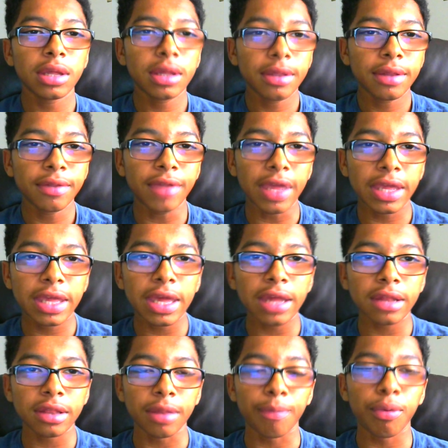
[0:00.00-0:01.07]
they
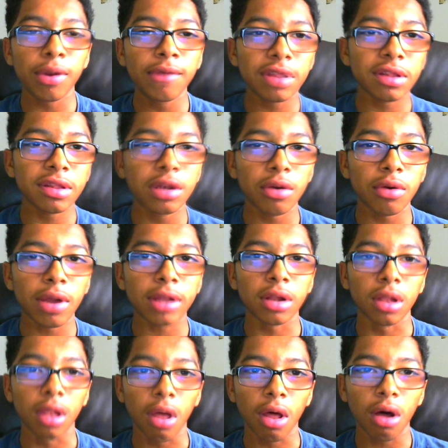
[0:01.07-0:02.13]
kicked the previous lead
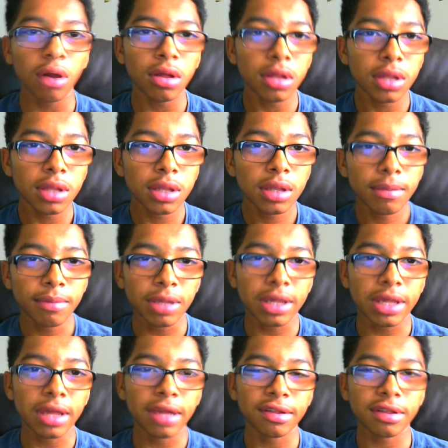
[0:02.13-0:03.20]
director Law
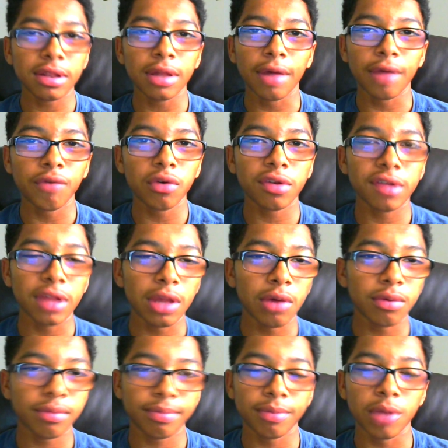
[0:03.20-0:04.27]
because unfortunately
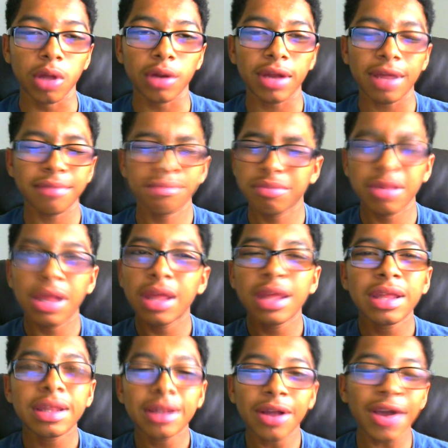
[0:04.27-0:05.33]

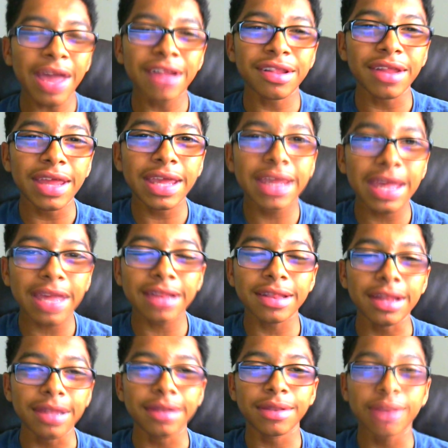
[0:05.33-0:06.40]
they kicked
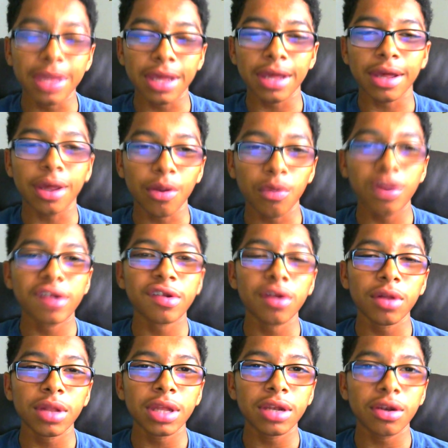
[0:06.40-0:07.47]
the original
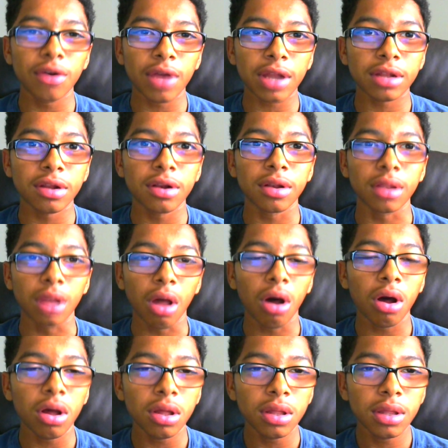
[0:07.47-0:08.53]
lead director
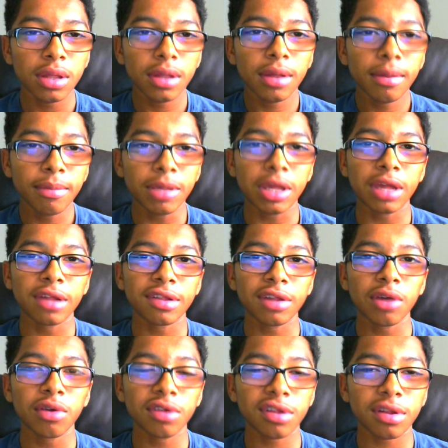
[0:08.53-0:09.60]
Law because
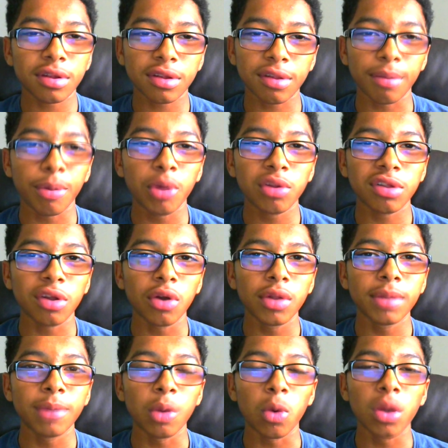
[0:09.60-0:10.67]
there was supposed to only
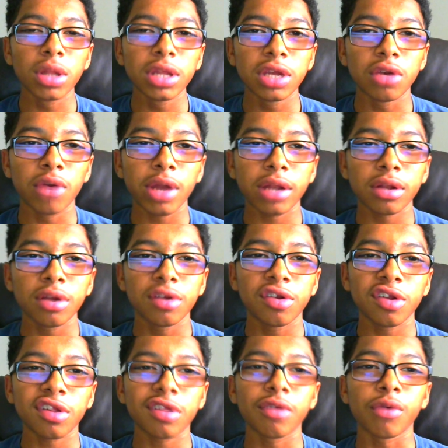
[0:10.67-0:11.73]
be one lead director
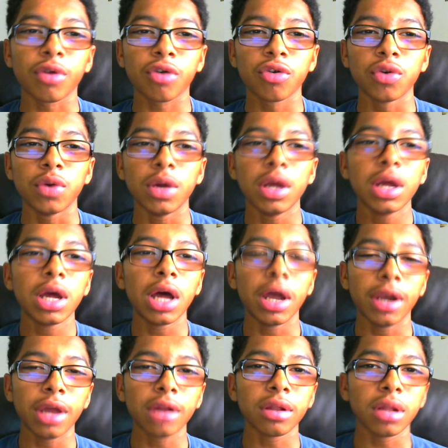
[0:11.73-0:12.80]
just to recruit
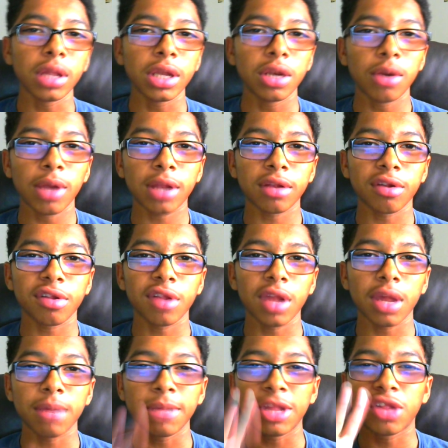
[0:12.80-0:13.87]
another lead director so there
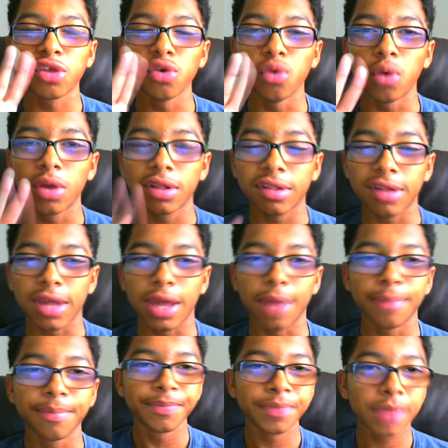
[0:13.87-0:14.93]
could be two once again.
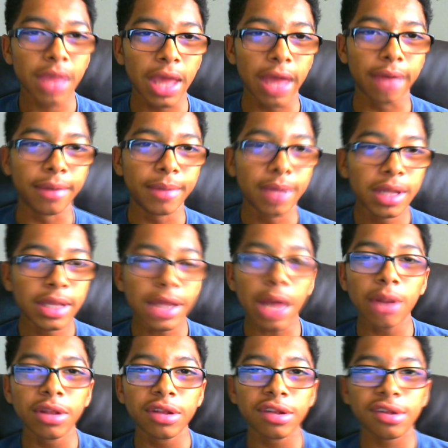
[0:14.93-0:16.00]
And that
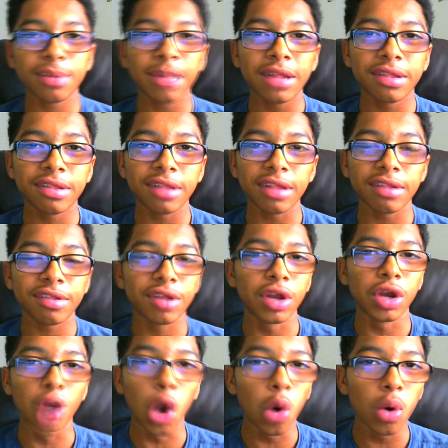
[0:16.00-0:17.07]
really just made sense to
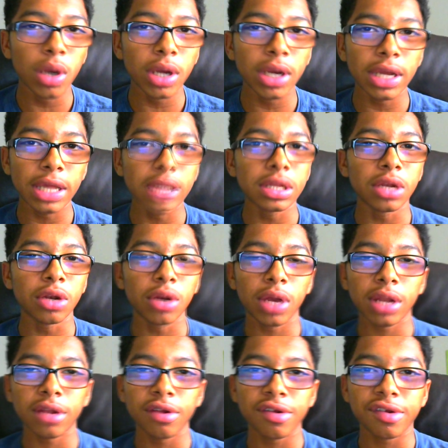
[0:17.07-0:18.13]
no one in the
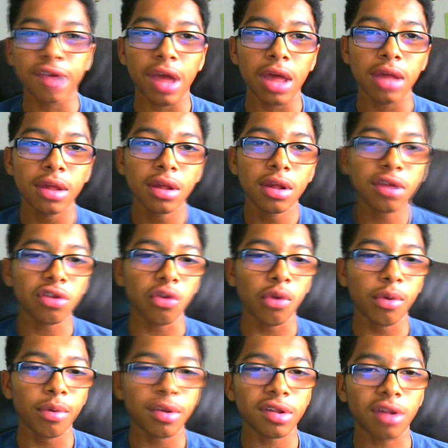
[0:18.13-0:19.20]
director's chat. So
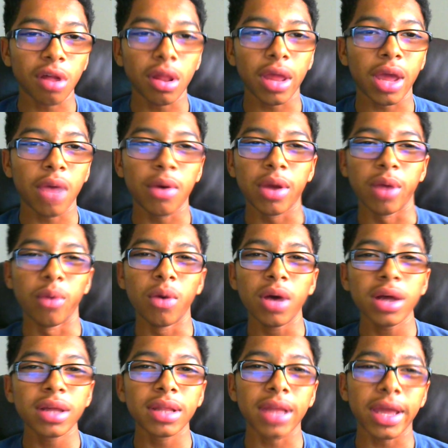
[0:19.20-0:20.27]
we were just all like, wait,
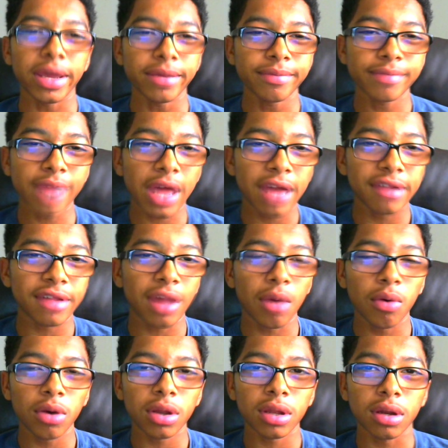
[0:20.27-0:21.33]
what? Like, how does that
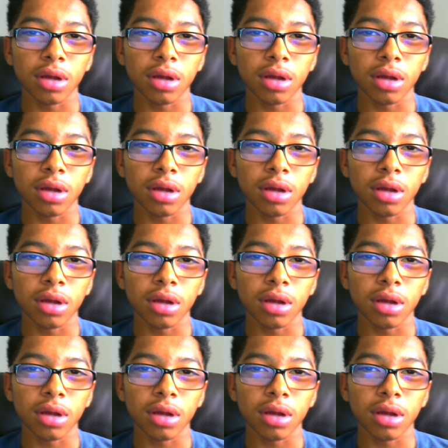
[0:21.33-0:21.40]
work and all